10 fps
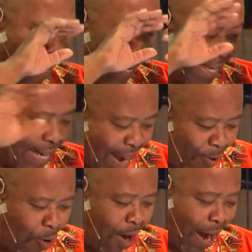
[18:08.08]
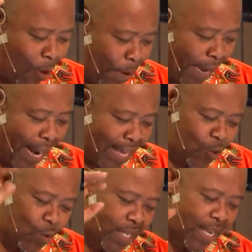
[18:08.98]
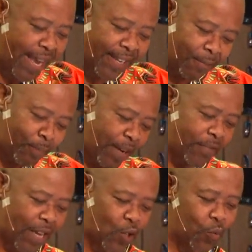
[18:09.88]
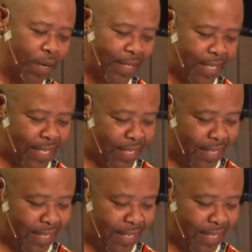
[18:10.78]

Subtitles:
Marako a wele, as we said in previous weeks.